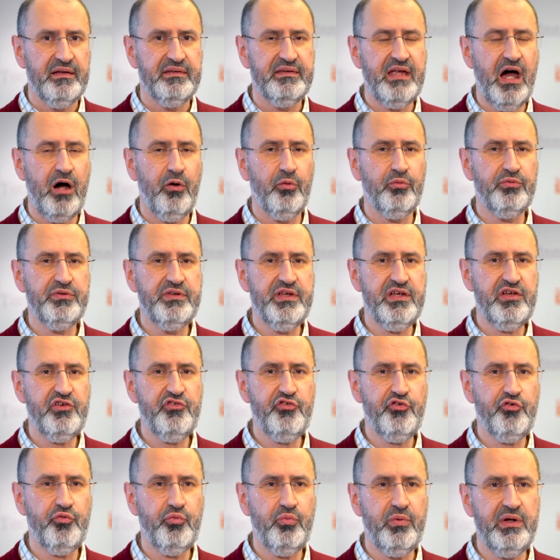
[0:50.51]
Now,
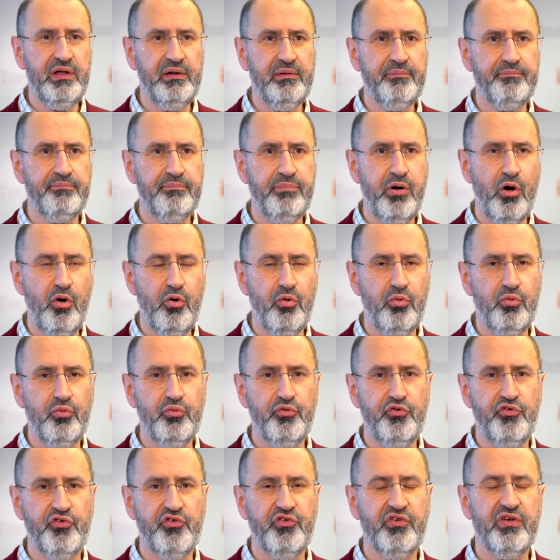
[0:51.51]
this will
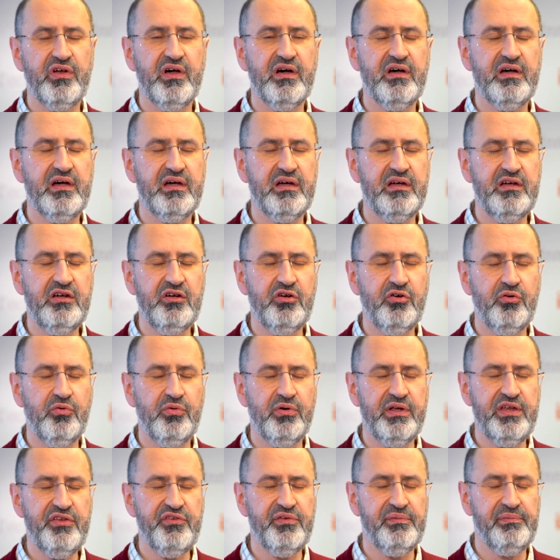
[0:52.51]
pose an
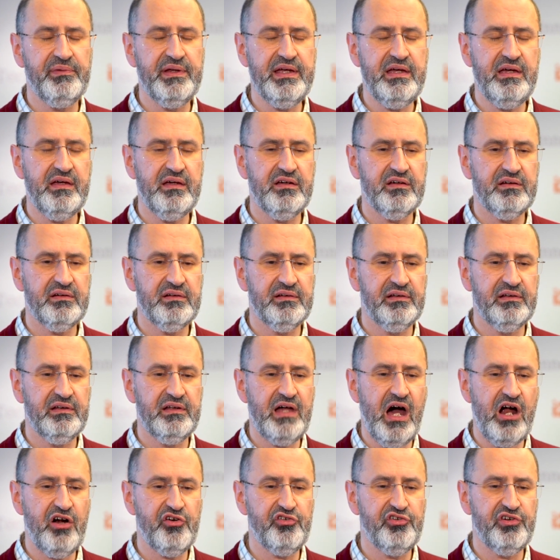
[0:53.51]
increasingly
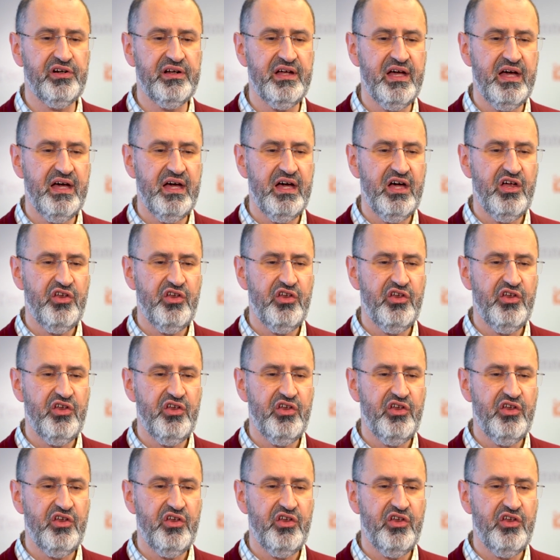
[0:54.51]
larger